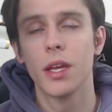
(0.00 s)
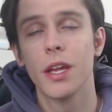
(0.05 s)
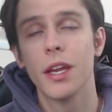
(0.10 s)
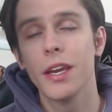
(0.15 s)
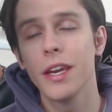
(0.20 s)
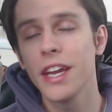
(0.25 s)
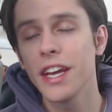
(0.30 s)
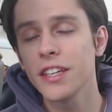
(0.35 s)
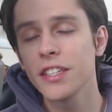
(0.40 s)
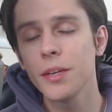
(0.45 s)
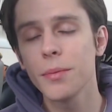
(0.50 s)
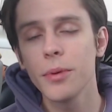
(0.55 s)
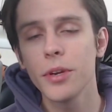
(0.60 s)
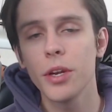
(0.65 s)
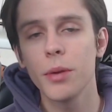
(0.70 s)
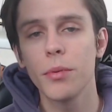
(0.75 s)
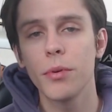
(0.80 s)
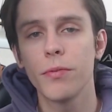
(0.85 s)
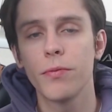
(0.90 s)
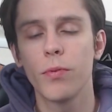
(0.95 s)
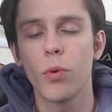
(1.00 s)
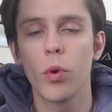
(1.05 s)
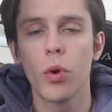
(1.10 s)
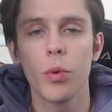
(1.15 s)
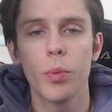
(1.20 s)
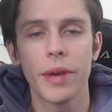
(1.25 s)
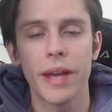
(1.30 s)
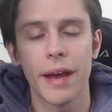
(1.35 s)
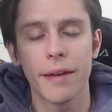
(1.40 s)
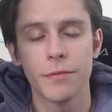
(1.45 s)
Next up at number 4,
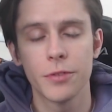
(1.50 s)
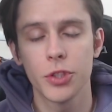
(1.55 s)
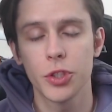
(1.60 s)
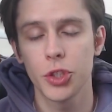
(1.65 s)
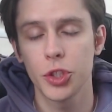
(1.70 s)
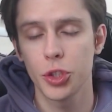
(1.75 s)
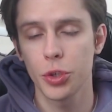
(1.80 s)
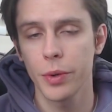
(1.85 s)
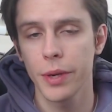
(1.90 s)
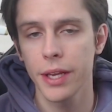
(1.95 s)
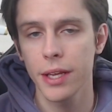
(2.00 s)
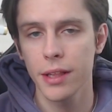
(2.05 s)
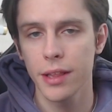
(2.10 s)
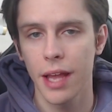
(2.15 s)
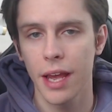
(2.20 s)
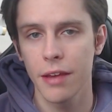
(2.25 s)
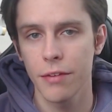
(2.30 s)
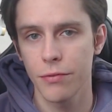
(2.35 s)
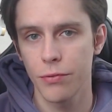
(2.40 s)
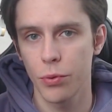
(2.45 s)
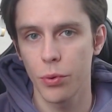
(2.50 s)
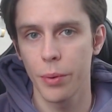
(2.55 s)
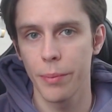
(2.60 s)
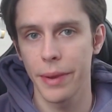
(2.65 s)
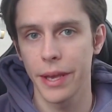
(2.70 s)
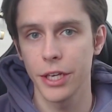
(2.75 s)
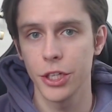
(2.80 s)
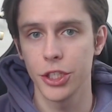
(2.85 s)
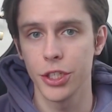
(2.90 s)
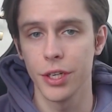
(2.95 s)
we have String Light
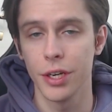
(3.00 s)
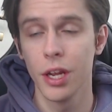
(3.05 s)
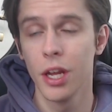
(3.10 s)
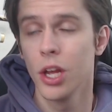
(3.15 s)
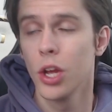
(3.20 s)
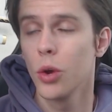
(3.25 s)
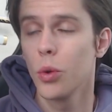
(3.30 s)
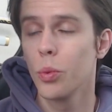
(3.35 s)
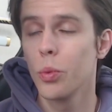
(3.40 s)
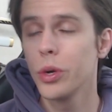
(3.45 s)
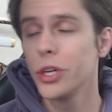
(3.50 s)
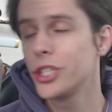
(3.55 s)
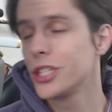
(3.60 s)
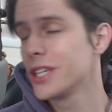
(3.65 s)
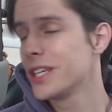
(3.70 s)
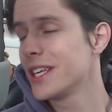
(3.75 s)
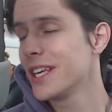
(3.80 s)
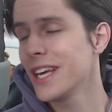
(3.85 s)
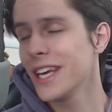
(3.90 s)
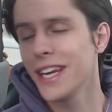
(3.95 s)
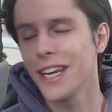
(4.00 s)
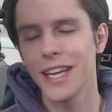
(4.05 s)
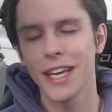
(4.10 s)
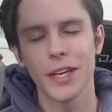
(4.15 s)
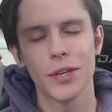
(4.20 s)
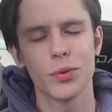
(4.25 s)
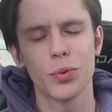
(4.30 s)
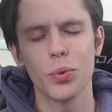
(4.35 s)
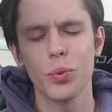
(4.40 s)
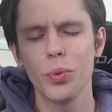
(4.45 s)
Formation, which again
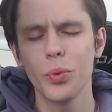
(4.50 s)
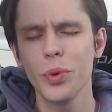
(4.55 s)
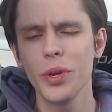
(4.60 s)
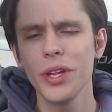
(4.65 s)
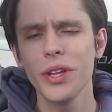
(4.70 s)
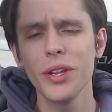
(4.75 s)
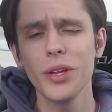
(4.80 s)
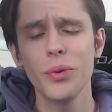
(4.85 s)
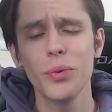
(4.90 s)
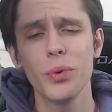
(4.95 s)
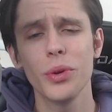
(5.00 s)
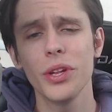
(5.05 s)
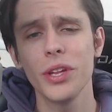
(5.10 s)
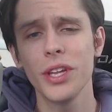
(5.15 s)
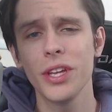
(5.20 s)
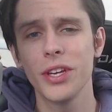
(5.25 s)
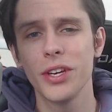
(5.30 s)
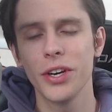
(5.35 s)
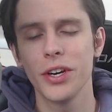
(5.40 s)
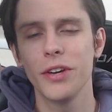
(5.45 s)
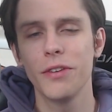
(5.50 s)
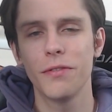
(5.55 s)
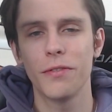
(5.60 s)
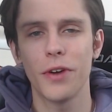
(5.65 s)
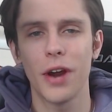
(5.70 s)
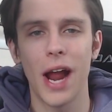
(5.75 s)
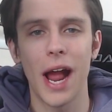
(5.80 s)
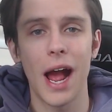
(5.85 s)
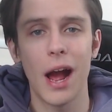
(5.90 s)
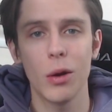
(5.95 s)
is really good for
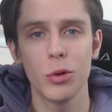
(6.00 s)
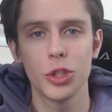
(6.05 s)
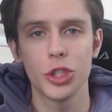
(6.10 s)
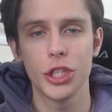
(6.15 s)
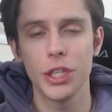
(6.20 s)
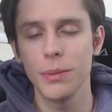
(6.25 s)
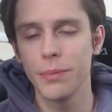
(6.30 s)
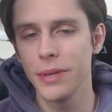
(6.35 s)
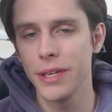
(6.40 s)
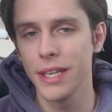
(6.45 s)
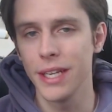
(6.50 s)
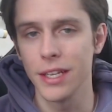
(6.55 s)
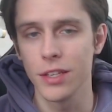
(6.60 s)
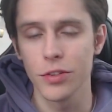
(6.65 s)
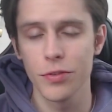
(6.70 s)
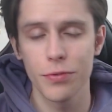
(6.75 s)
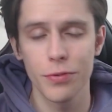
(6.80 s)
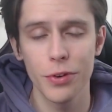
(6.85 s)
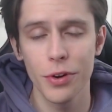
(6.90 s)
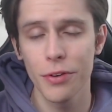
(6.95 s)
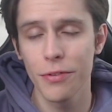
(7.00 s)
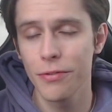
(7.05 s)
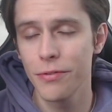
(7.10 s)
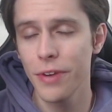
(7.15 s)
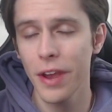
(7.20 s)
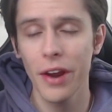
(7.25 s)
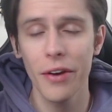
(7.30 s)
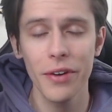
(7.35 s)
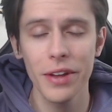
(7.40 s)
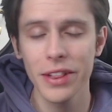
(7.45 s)
how cheap it is. For a
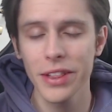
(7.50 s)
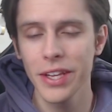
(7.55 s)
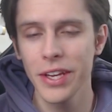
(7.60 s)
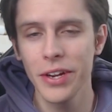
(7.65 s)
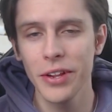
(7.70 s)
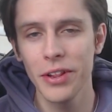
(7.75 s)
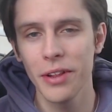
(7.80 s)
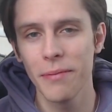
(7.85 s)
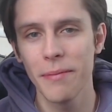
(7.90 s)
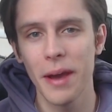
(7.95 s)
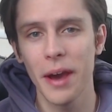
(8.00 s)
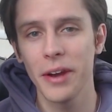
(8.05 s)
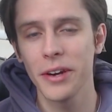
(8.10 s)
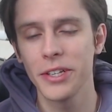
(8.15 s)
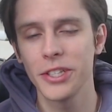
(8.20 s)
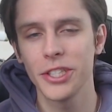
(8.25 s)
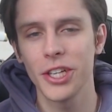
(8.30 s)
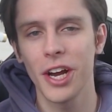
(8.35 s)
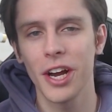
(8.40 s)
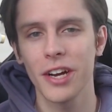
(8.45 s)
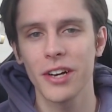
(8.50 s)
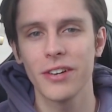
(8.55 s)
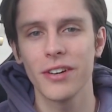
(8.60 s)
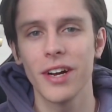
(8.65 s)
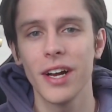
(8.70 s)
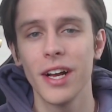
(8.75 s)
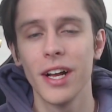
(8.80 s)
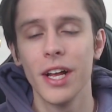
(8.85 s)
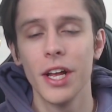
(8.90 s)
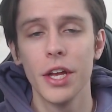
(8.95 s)
very little amount of
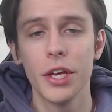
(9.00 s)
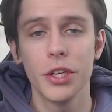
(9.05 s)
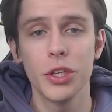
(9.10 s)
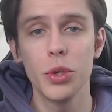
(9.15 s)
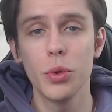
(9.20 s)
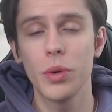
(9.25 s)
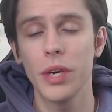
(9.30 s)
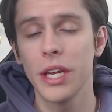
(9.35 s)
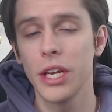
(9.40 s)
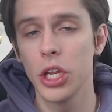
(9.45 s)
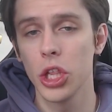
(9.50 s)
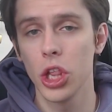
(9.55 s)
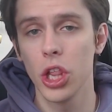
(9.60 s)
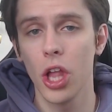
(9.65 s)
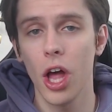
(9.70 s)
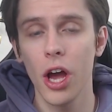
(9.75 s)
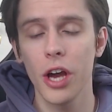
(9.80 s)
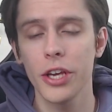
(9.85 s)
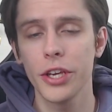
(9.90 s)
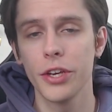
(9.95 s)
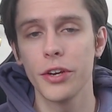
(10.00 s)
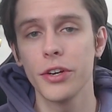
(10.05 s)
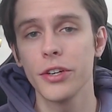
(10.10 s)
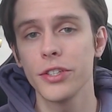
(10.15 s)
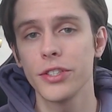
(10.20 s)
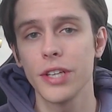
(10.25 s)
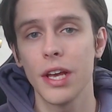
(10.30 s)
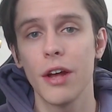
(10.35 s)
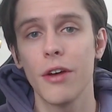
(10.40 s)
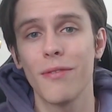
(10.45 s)
chakra, you can lock
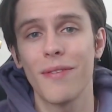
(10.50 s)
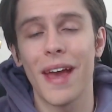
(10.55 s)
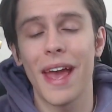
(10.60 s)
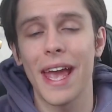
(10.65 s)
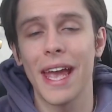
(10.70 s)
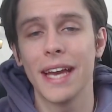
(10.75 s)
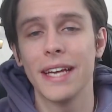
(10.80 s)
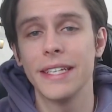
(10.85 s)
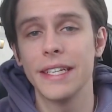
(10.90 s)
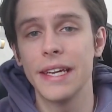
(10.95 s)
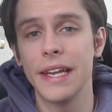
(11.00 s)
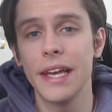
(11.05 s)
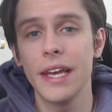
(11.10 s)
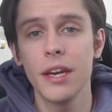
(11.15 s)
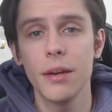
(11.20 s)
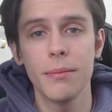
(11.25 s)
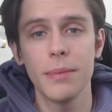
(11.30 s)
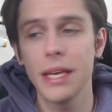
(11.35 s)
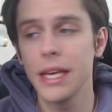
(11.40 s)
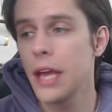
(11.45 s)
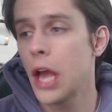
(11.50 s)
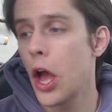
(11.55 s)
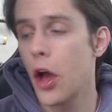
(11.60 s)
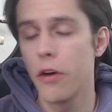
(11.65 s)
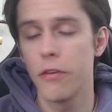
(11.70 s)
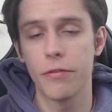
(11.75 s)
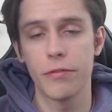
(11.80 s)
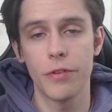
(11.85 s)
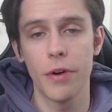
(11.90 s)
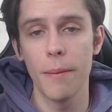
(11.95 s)
yourself and an enemy
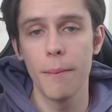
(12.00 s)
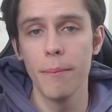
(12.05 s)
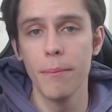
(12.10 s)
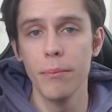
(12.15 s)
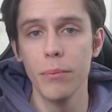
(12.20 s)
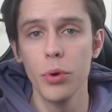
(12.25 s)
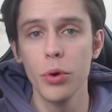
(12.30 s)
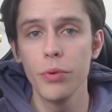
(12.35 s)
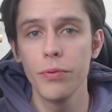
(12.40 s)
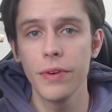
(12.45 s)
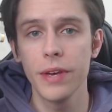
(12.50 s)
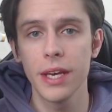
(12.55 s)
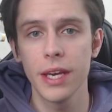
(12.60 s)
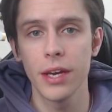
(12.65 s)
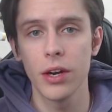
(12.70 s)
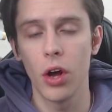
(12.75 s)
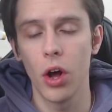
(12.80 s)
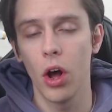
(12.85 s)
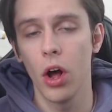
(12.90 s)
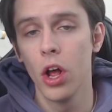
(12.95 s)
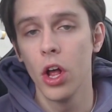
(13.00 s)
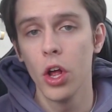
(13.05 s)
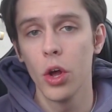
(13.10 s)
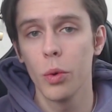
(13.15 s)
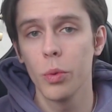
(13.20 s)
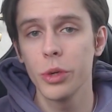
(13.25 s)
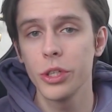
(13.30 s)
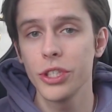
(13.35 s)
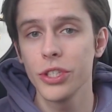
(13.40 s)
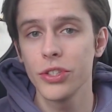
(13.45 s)
from moving at all,
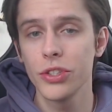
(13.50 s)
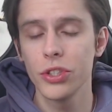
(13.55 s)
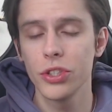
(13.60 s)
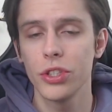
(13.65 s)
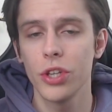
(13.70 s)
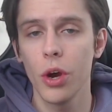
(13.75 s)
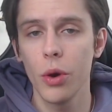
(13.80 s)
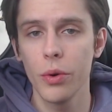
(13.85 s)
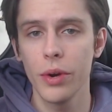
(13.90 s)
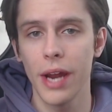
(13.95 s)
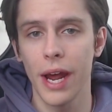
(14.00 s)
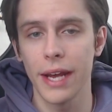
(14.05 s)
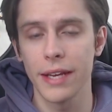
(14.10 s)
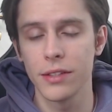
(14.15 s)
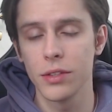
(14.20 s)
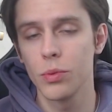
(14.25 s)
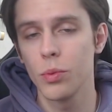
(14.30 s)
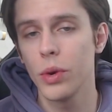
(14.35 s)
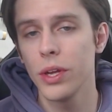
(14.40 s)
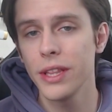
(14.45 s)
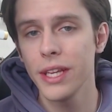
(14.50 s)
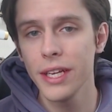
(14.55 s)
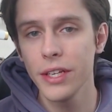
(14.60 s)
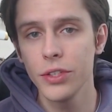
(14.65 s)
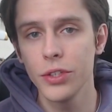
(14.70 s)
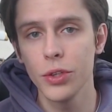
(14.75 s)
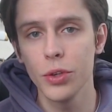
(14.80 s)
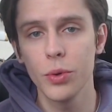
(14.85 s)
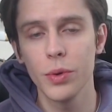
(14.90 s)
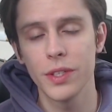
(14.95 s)
which is so nice. And what they
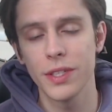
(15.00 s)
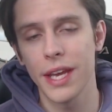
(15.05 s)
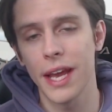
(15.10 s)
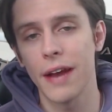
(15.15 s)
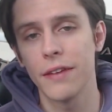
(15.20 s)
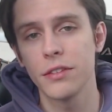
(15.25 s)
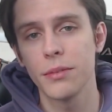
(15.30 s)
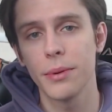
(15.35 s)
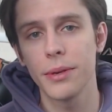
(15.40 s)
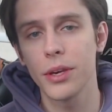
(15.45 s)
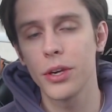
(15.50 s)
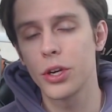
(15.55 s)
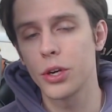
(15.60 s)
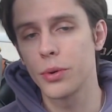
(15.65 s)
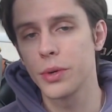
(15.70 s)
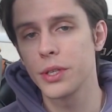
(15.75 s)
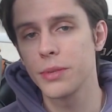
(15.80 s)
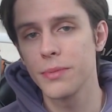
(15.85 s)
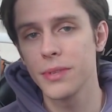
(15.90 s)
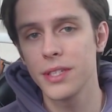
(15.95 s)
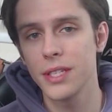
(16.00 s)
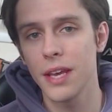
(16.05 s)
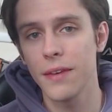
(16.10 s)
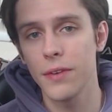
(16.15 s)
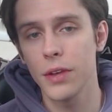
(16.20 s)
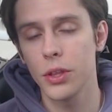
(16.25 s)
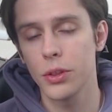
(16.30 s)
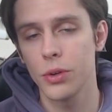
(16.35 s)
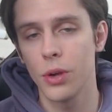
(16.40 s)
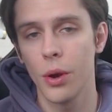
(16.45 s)
do is they have to make a charisma
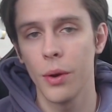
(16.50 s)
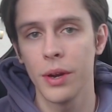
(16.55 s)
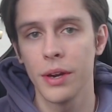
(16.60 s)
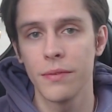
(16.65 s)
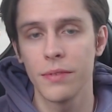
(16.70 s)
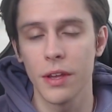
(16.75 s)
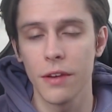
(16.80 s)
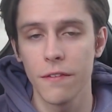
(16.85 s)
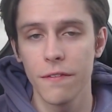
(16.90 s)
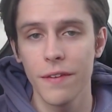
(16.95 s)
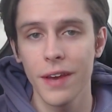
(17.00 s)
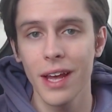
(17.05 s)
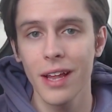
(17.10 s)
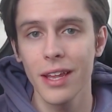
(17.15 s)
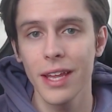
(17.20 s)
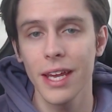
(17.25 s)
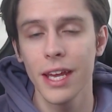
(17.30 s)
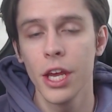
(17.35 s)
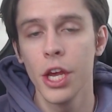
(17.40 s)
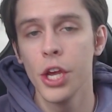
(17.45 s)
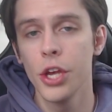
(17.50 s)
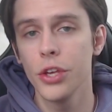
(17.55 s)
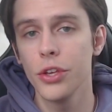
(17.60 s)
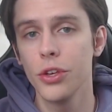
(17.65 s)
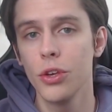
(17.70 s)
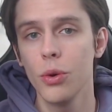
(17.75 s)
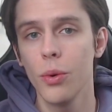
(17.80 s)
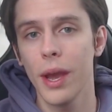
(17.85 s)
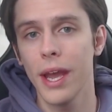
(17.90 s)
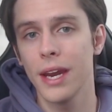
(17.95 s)
saving throw, and if they fail it,
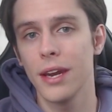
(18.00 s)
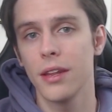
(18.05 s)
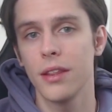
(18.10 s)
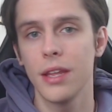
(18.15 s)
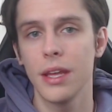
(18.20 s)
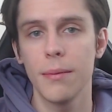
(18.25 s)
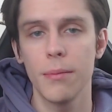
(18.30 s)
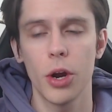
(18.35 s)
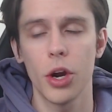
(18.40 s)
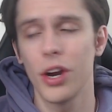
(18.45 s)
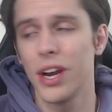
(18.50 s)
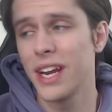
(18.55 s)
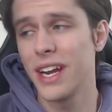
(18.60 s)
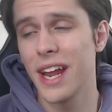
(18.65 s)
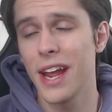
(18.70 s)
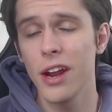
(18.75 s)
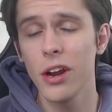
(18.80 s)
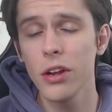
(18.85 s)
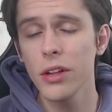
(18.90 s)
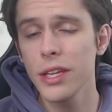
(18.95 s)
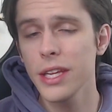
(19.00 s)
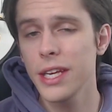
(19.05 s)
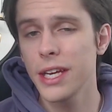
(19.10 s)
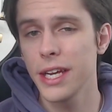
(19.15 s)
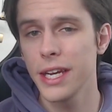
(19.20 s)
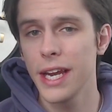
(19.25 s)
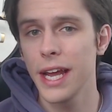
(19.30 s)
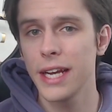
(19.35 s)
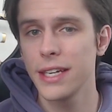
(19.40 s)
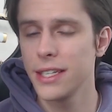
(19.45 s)
you and them are inherently
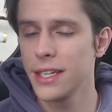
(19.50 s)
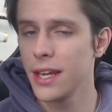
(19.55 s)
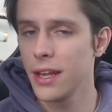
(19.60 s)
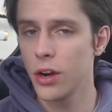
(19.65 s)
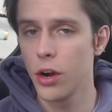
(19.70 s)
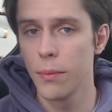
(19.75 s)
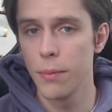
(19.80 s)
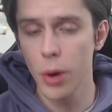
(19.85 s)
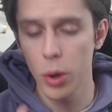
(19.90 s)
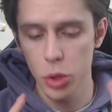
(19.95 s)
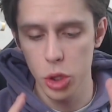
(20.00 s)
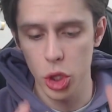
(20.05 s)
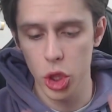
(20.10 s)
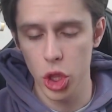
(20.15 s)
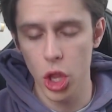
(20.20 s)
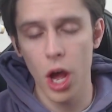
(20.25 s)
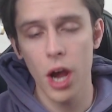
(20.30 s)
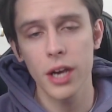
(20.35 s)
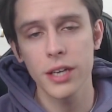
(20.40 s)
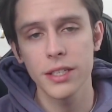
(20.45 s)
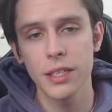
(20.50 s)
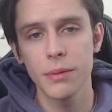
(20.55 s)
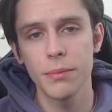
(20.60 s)
connected and are both locked in